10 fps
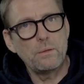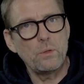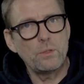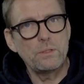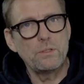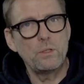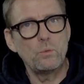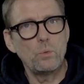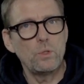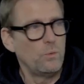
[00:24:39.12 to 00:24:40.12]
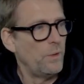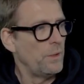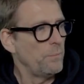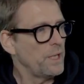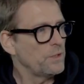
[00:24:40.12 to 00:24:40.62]
you can still work with
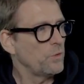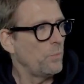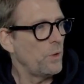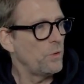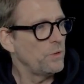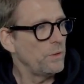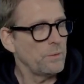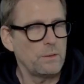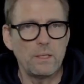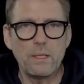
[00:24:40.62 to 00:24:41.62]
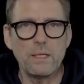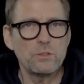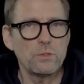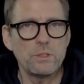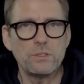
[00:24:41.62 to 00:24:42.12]
the manual mode, and as
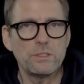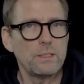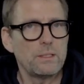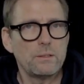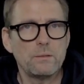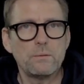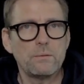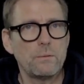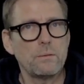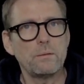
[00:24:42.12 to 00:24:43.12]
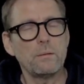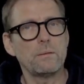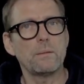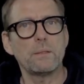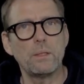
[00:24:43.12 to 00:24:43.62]
you can see,
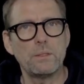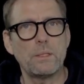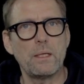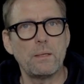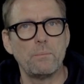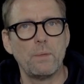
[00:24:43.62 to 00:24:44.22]
there is enough